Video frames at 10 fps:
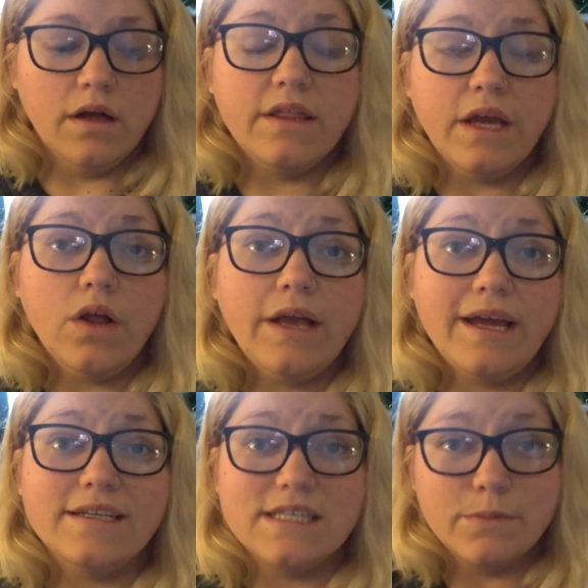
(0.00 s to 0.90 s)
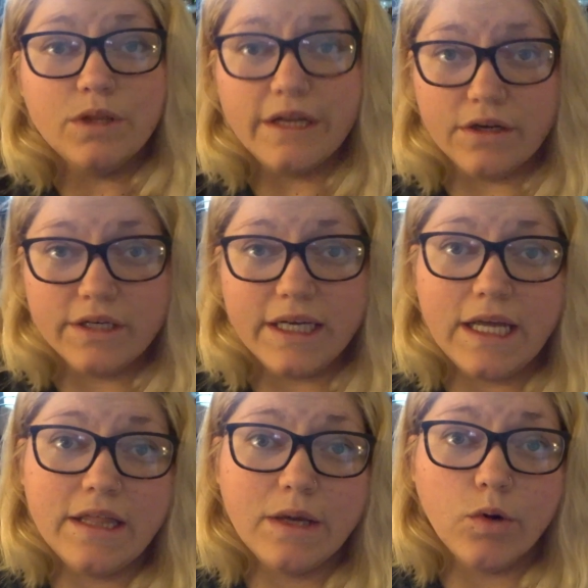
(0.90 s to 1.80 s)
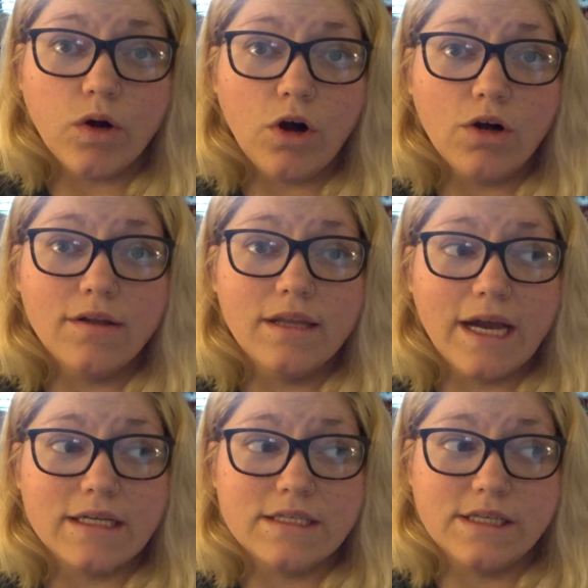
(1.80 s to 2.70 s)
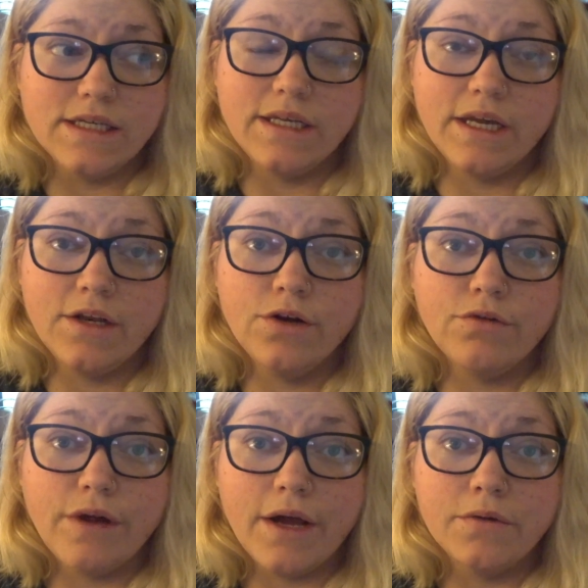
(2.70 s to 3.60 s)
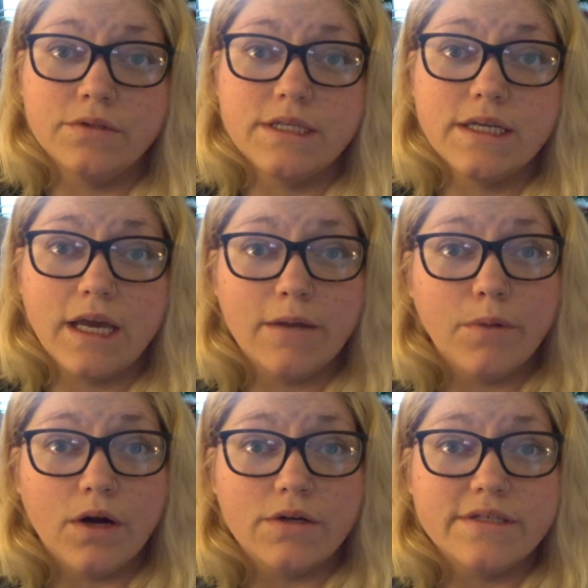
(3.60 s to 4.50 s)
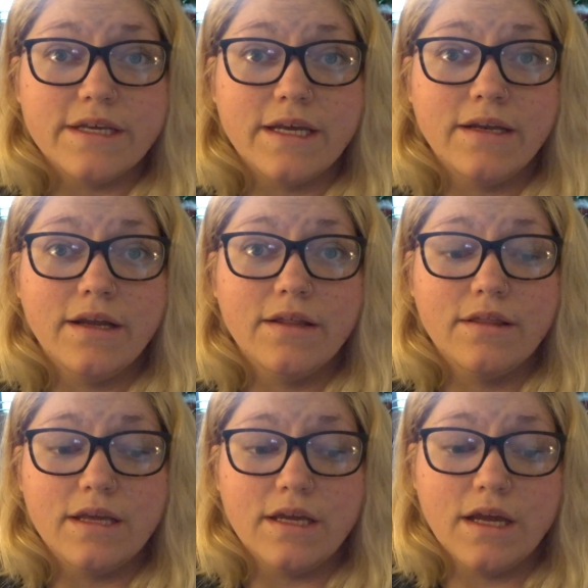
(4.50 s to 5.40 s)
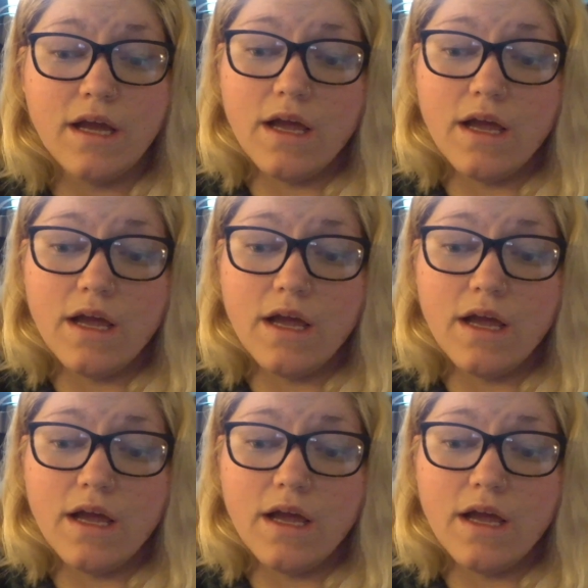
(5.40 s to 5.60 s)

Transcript: they all had a similarity. They were all last seen in and around gay bars in the